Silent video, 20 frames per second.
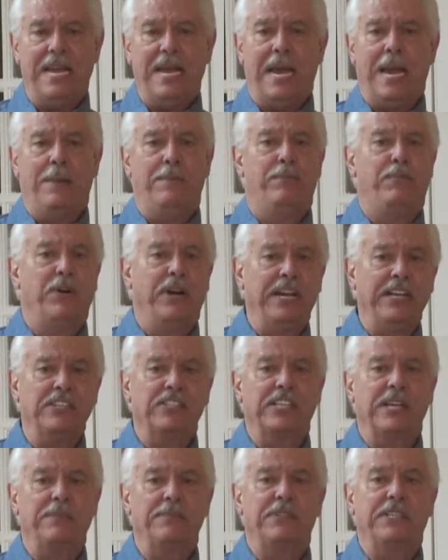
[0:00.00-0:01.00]
and
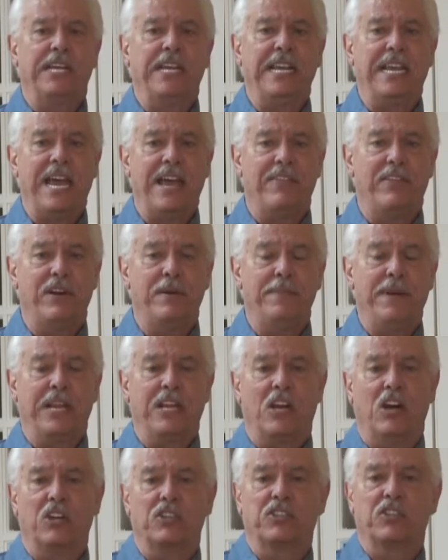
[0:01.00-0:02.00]
brings them together
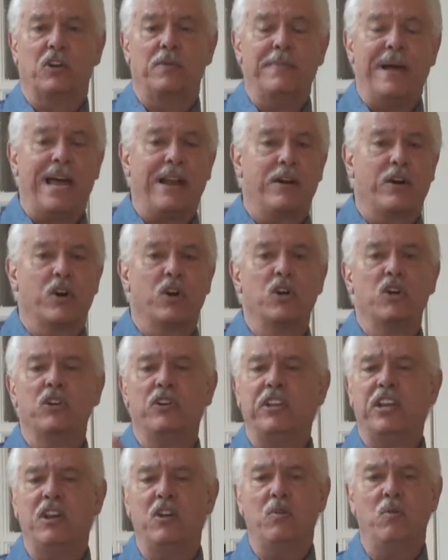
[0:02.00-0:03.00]
because no matter who
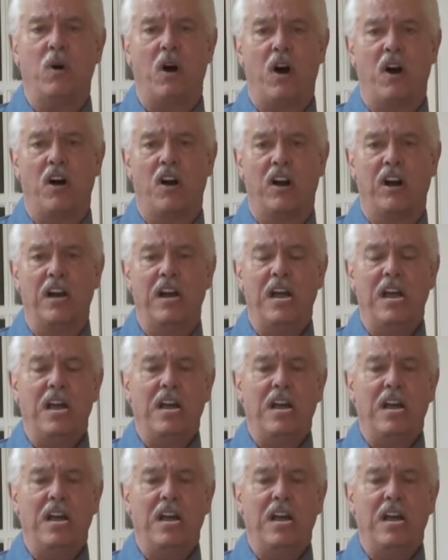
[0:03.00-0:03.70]
you are